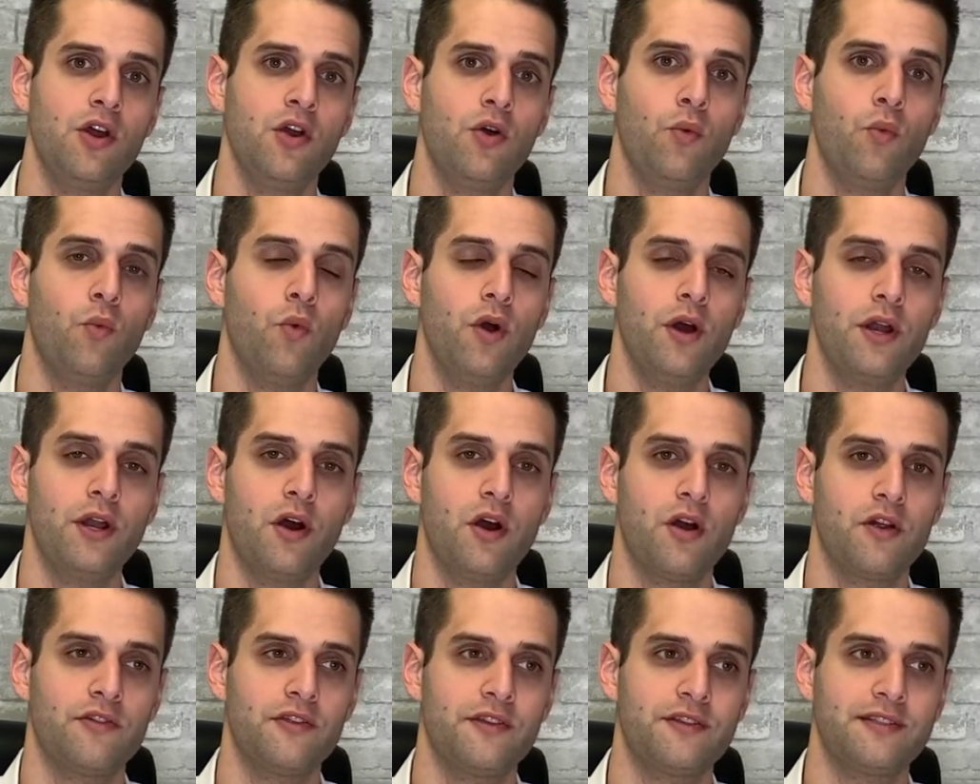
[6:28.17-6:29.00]
what
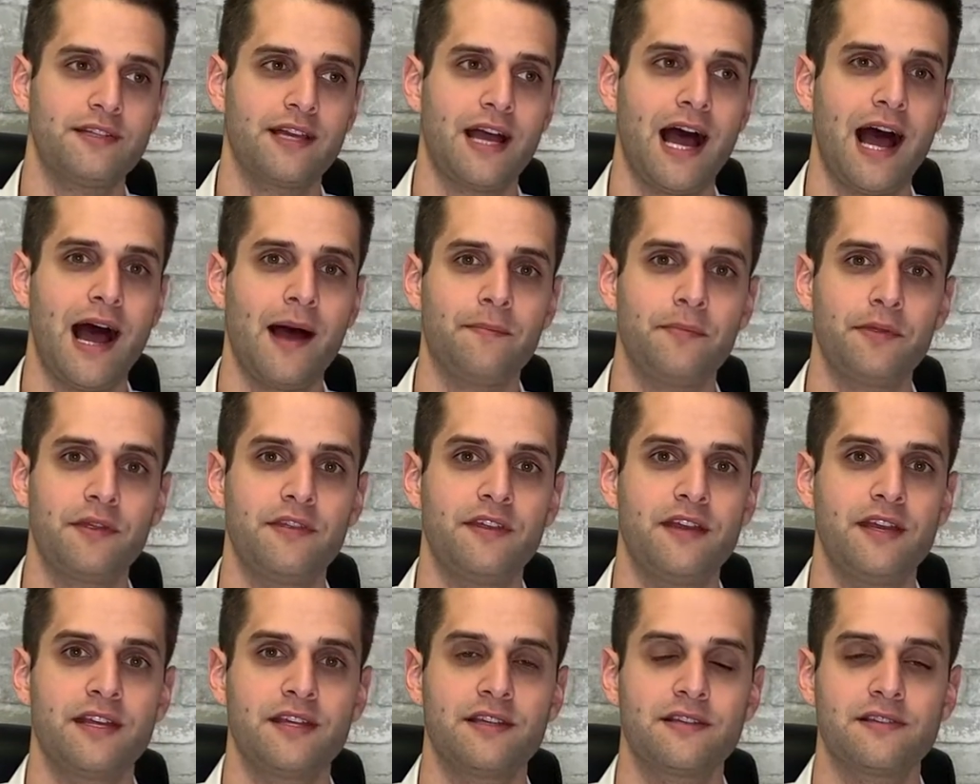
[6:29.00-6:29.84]
are the top
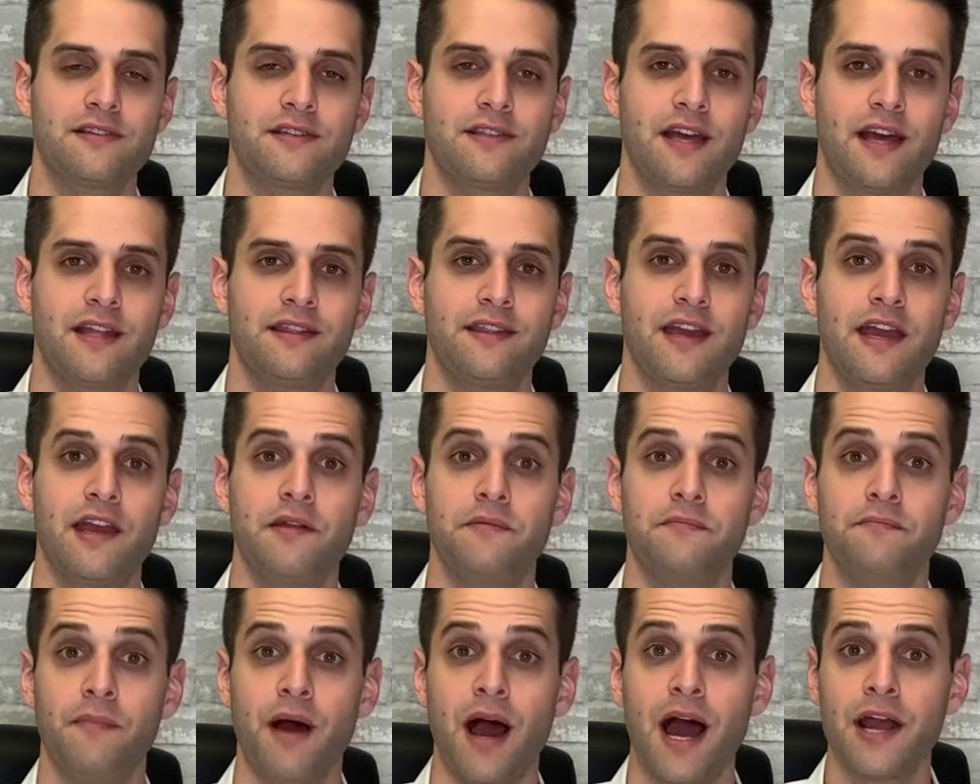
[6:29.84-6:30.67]
things that they
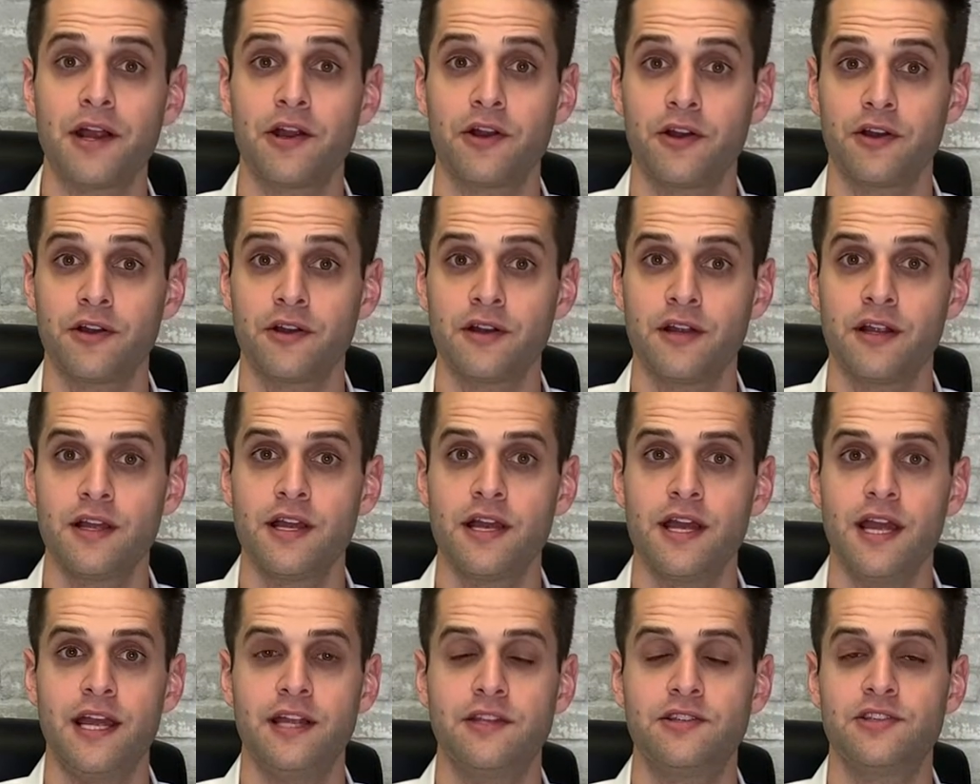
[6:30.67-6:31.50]
admire
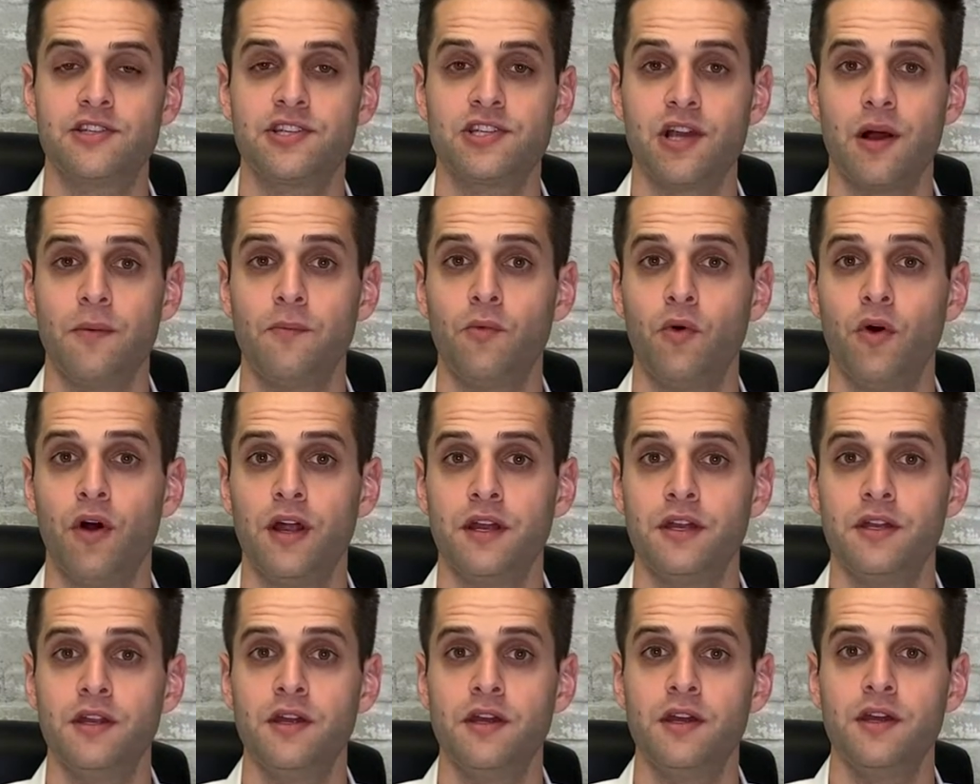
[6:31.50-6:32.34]
in
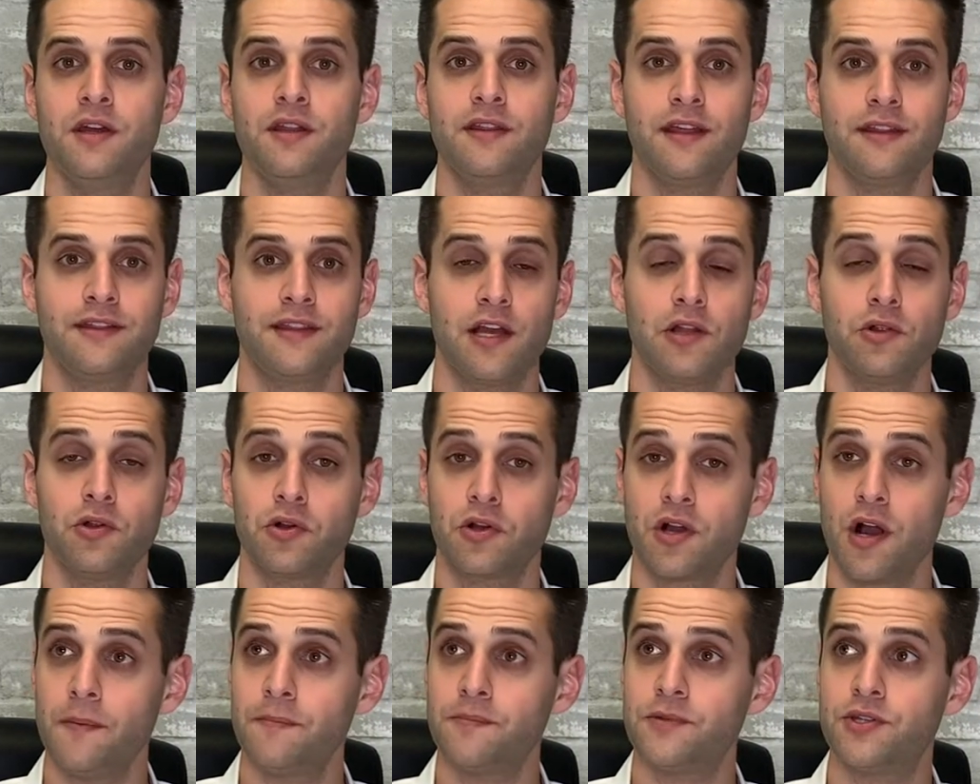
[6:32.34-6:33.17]
someone that they
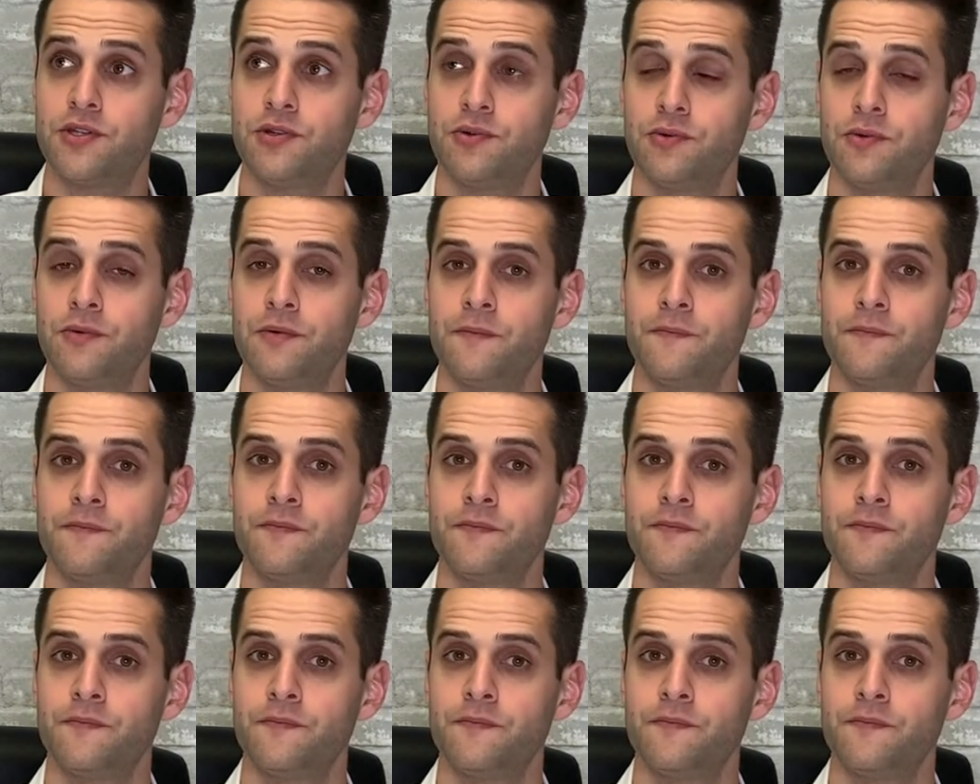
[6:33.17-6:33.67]
look up to